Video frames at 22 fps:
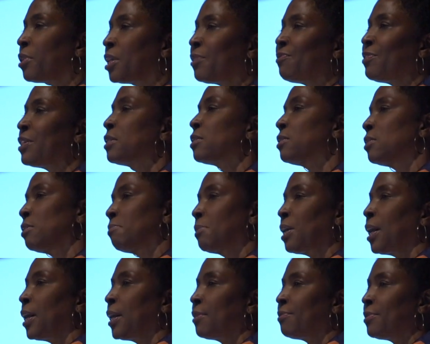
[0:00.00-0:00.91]
of reveal some
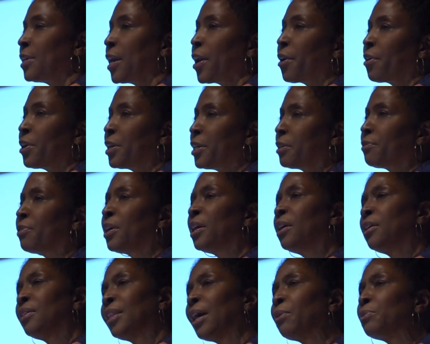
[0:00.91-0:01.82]
kind of narrative
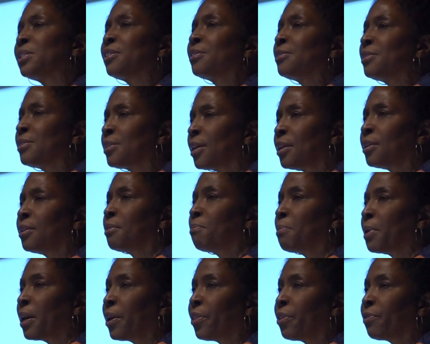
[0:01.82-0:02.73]
that was
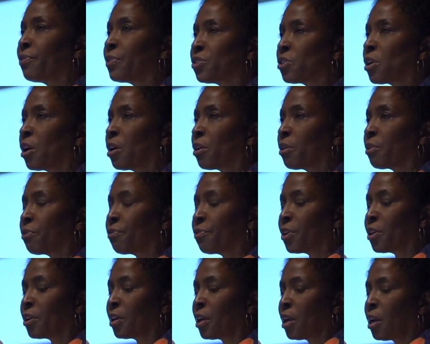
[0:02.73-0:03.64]
intended by the
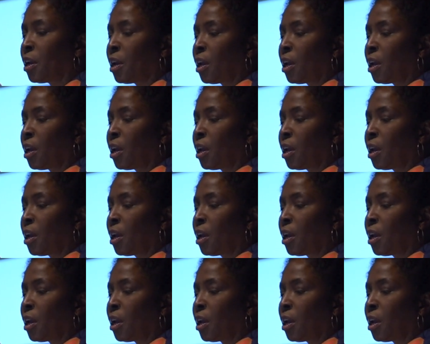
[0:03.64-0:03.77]
photographer.